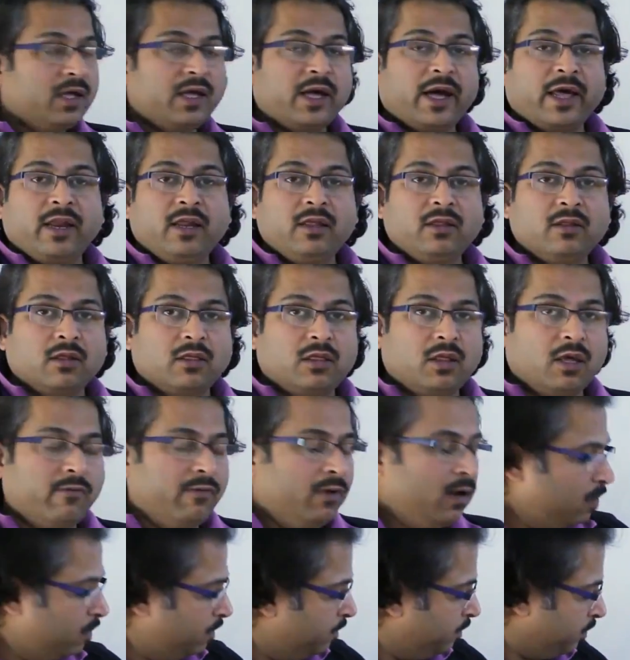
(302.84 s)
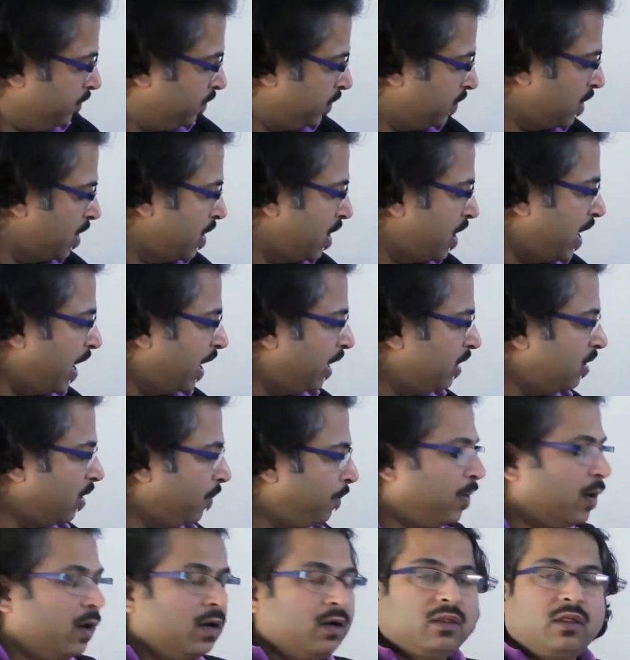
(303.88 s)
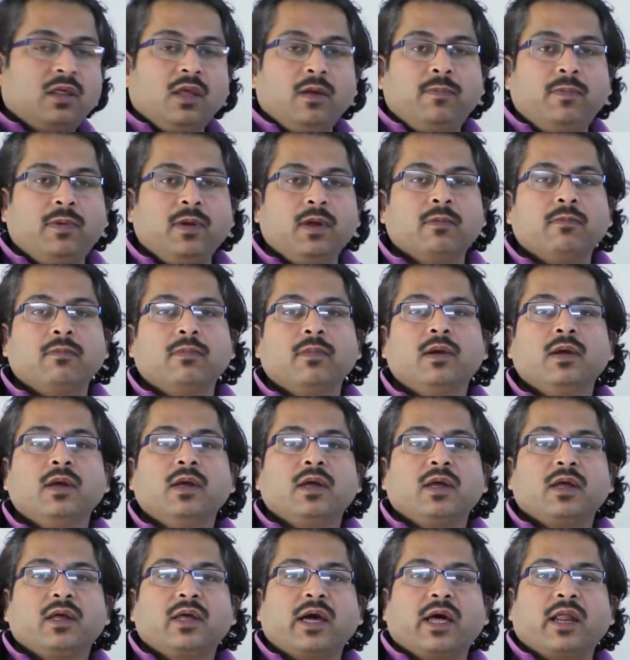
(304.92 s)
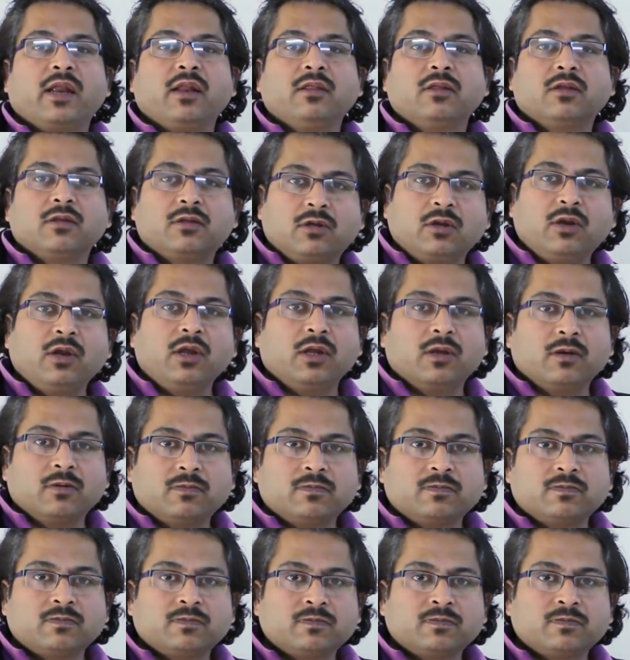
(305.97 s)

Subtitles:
carrying the 7 and the per CPM carrying the 3.